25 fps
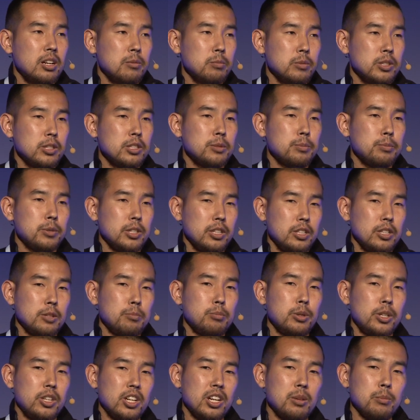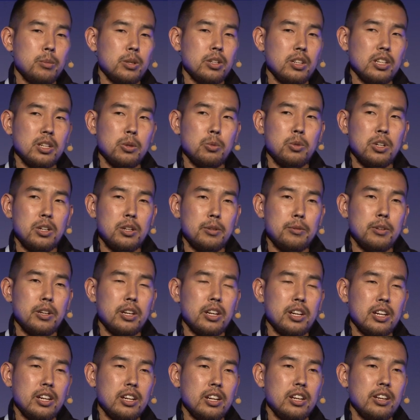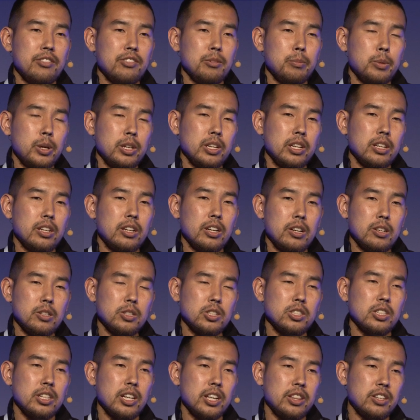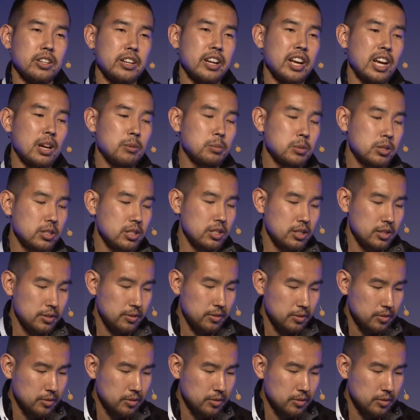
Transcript: is predominantly where everybody goes to get their apps,